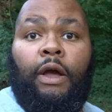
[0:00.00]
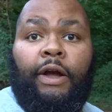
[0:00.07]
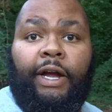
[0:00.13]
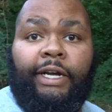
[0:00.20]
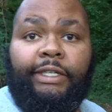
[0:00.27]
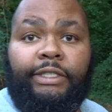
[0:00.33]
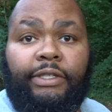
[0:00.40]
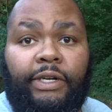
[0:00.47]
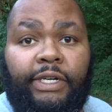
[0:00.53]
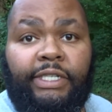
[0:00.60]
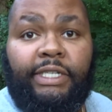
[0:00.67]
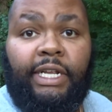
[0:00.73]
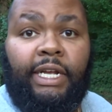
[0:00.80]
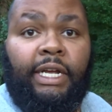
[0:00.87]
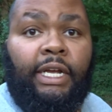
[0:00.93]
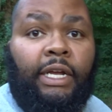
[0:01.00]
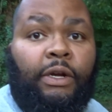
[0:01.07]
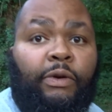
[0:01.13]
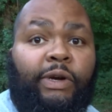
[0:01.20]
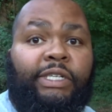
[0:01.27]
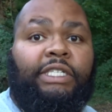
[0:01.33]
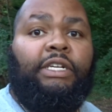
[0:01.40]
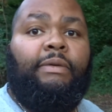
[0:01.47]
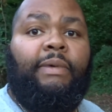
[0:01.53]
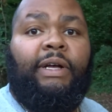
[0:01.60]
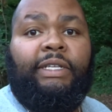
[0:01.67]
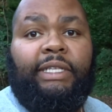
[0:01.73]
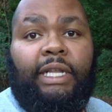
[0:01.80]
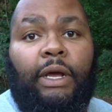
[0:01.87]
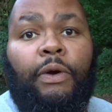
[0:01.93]
All right, so there's the question
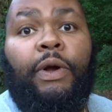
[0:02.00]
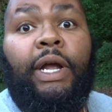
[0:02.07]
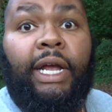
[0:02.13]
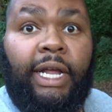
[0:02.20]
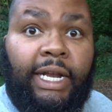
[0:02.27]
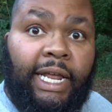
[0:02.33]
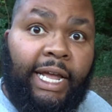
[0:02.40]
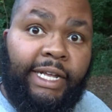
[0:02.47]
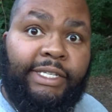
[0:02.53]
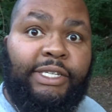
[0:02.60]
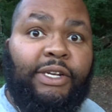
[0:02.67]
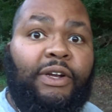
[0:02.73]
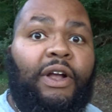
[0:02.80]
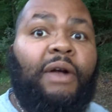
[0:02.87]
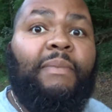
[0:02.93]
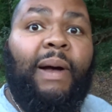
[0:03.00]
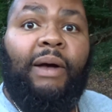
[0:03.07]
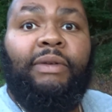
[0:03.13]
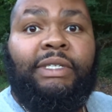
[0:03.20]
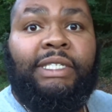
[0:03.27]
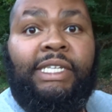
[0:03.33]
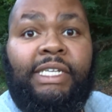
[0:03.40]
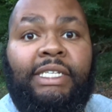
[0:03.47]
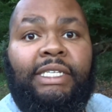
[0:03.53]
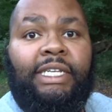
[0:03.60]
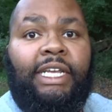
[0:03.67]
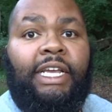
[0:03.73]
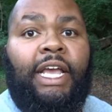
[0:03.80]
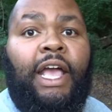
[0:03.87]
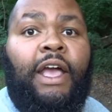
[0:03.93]
about, or an answer about
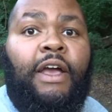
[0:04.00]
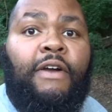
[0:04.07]
seasoning